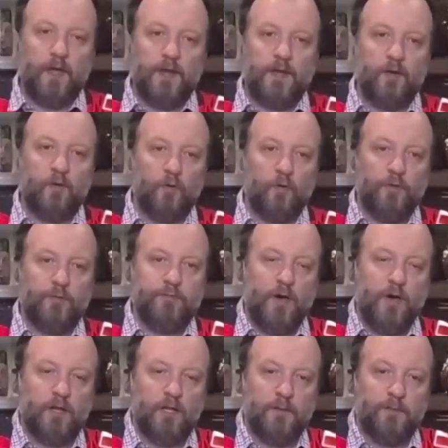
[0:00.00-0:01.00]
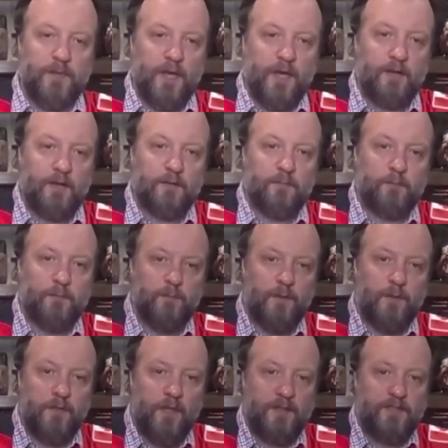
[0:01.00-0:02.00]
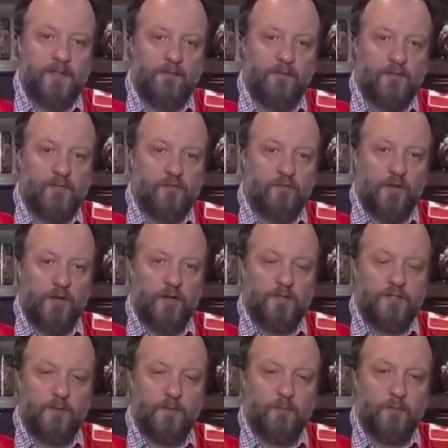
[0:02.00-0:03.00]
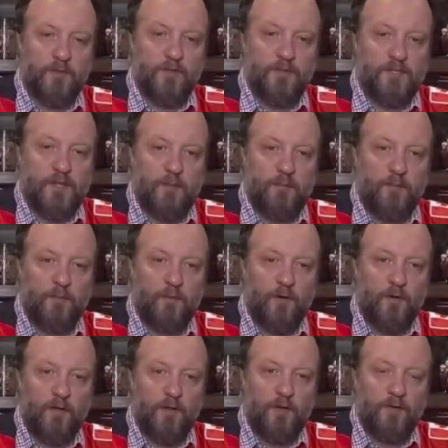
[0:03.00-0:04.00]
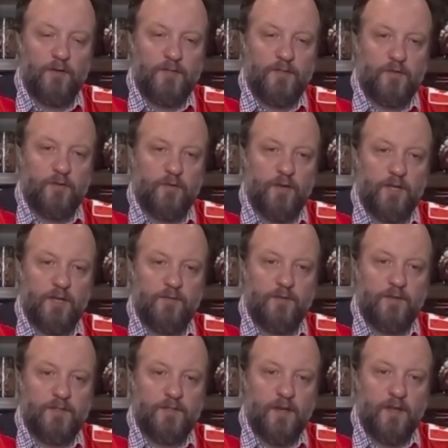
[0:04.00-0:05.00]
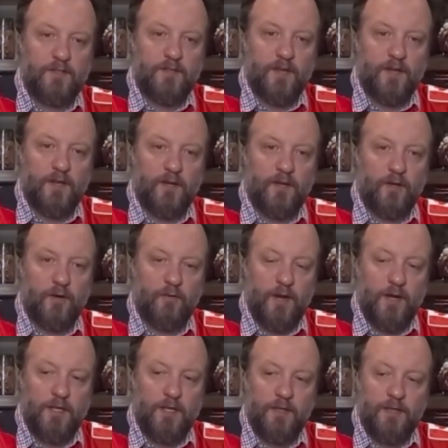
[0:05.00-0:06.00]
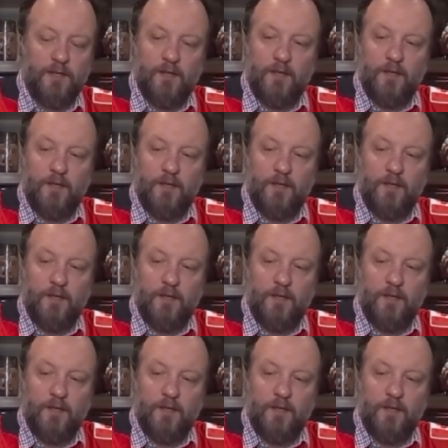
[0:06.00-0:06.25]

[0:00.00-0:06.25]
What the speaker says: I didn't hold the bottle up yet, and that's Evan's trigger to put this up on the screen if he's not done it already.